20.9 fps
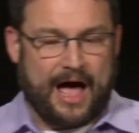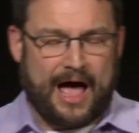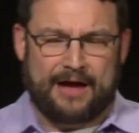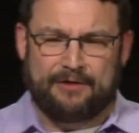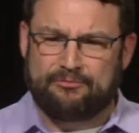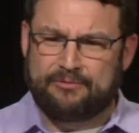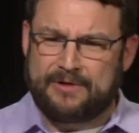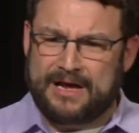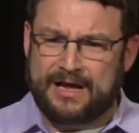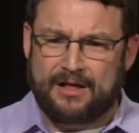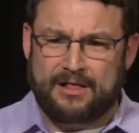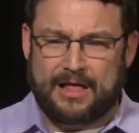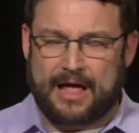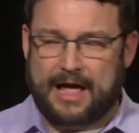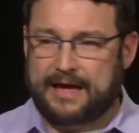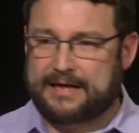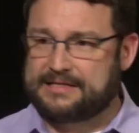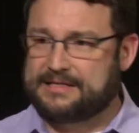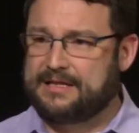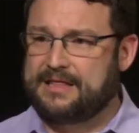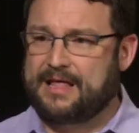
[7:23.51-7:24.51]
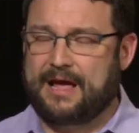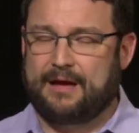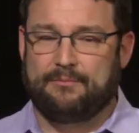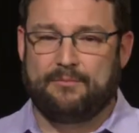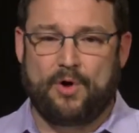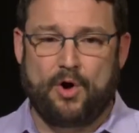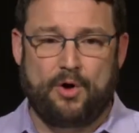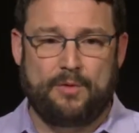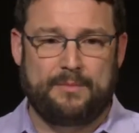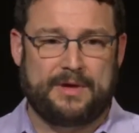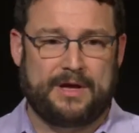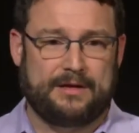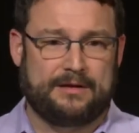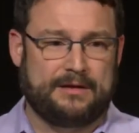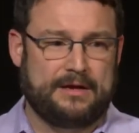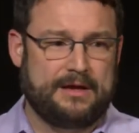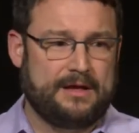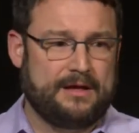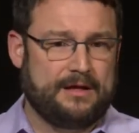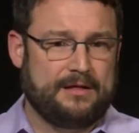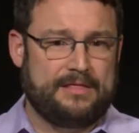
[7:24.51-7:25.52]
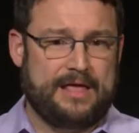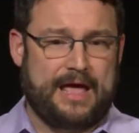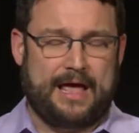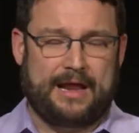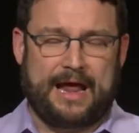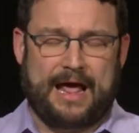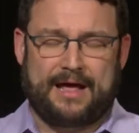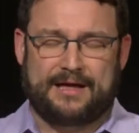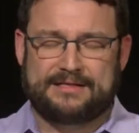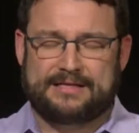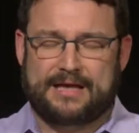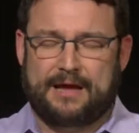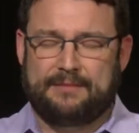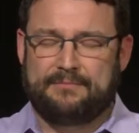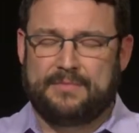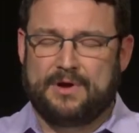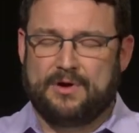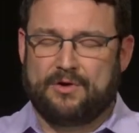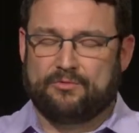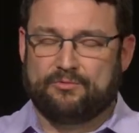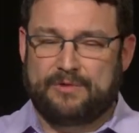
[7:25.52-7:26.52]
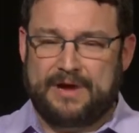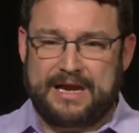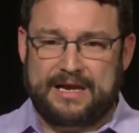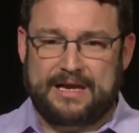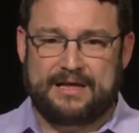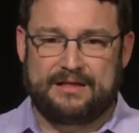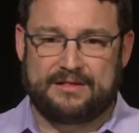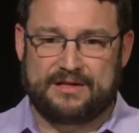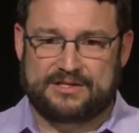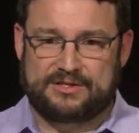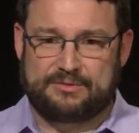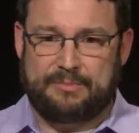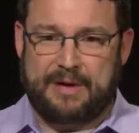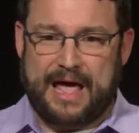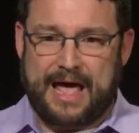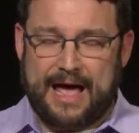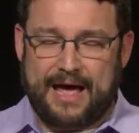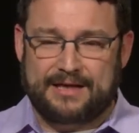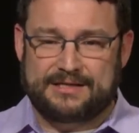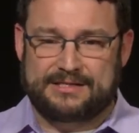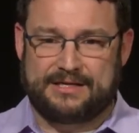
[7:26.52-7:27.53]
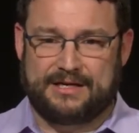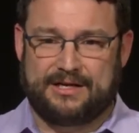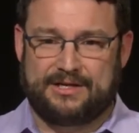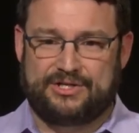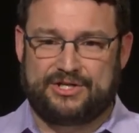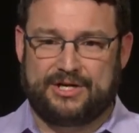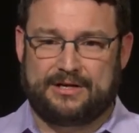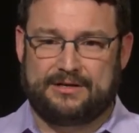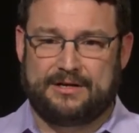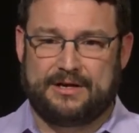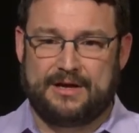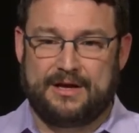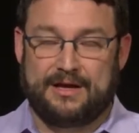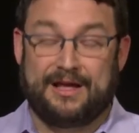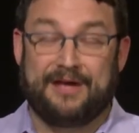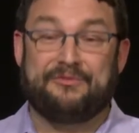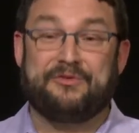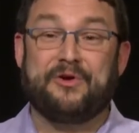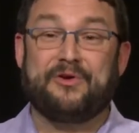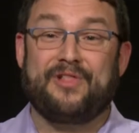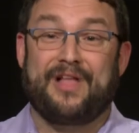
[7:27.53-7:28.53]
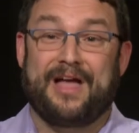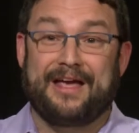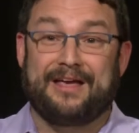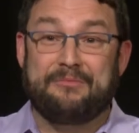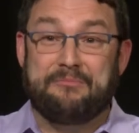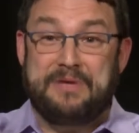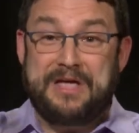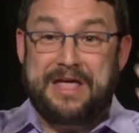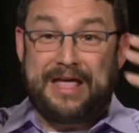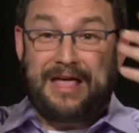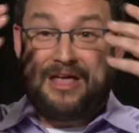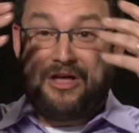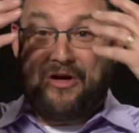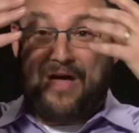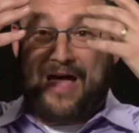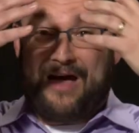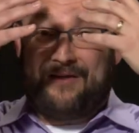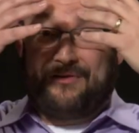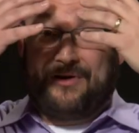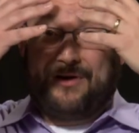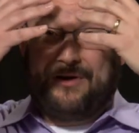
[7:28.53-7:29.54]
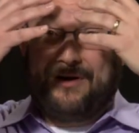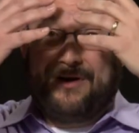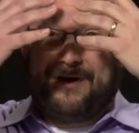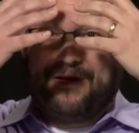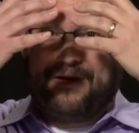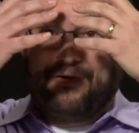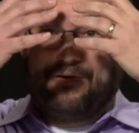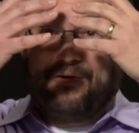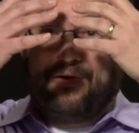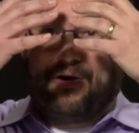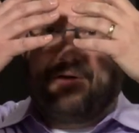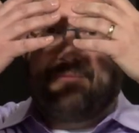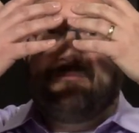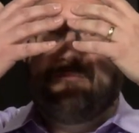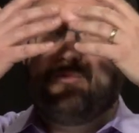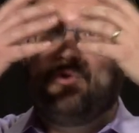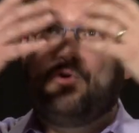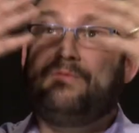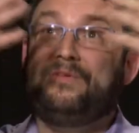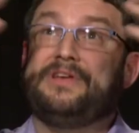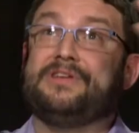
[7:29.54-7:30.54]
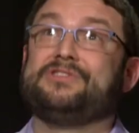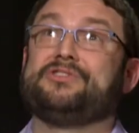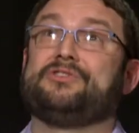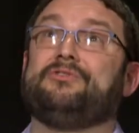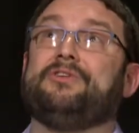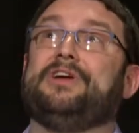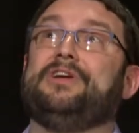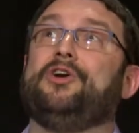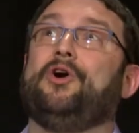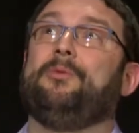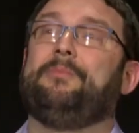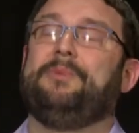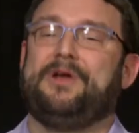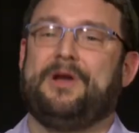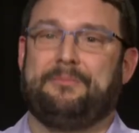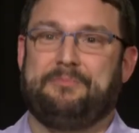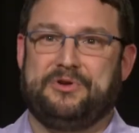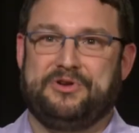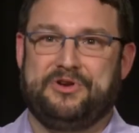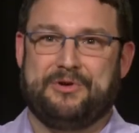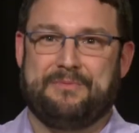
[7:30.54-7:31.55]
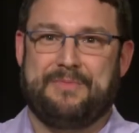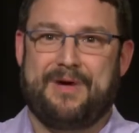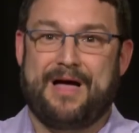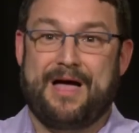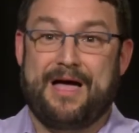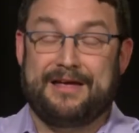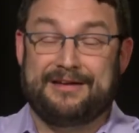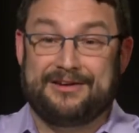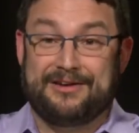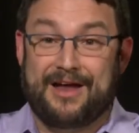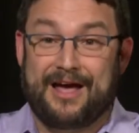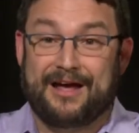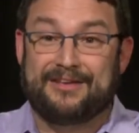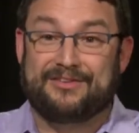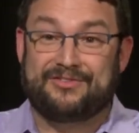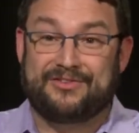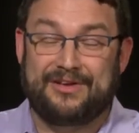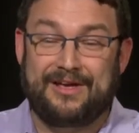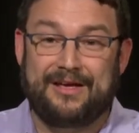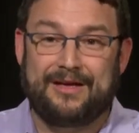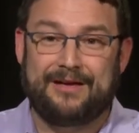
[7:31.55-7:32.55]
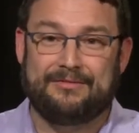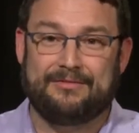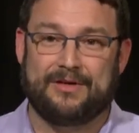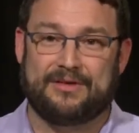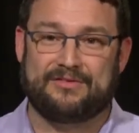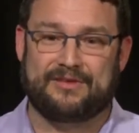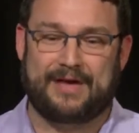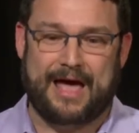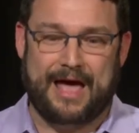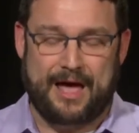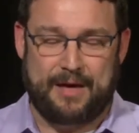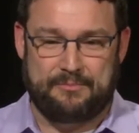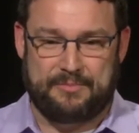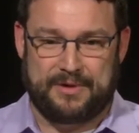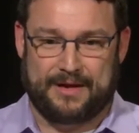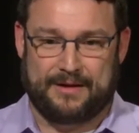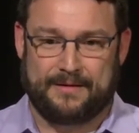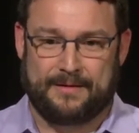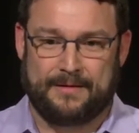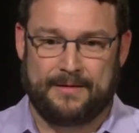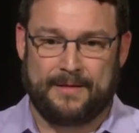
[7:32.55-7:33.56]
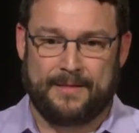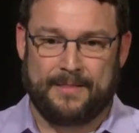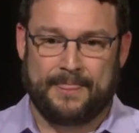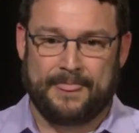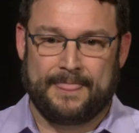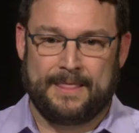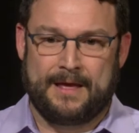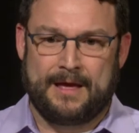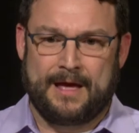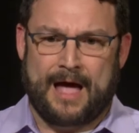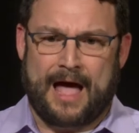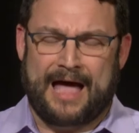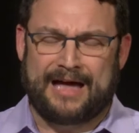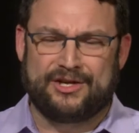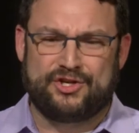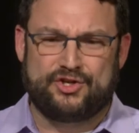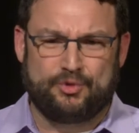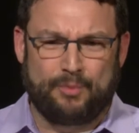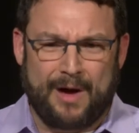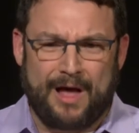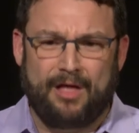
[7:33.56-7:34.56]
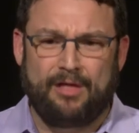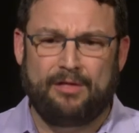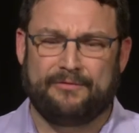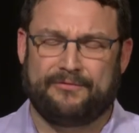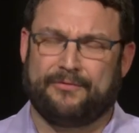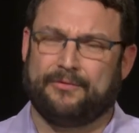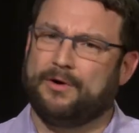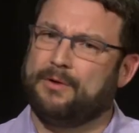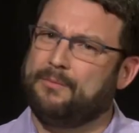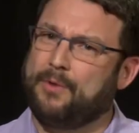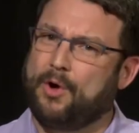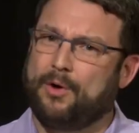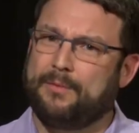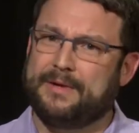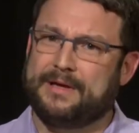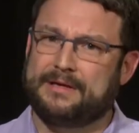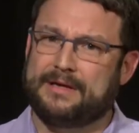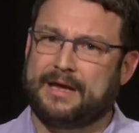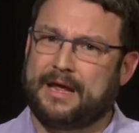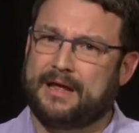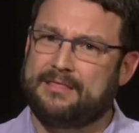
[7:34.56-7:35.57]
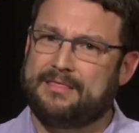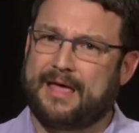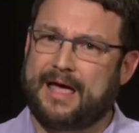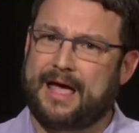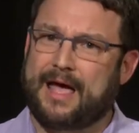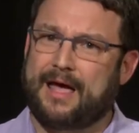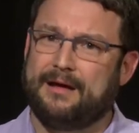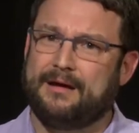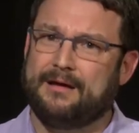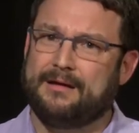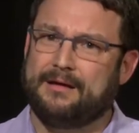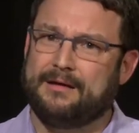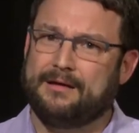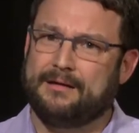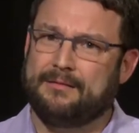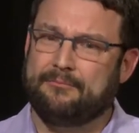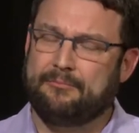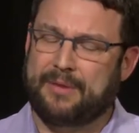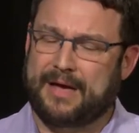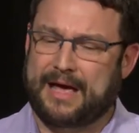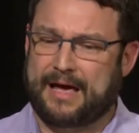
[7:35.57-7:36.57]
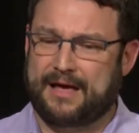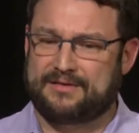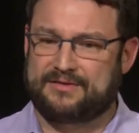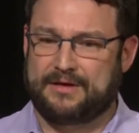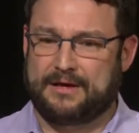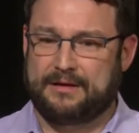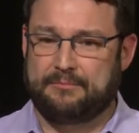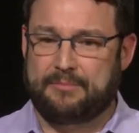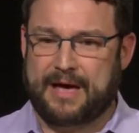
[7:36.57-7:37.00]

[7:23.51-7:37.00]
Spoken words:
I realize in that moment that as I'm reading this passage, and if you're like me, you have a movie screen open up in your mind, and I'm seeing this happen, I dwelt for a moment in that passing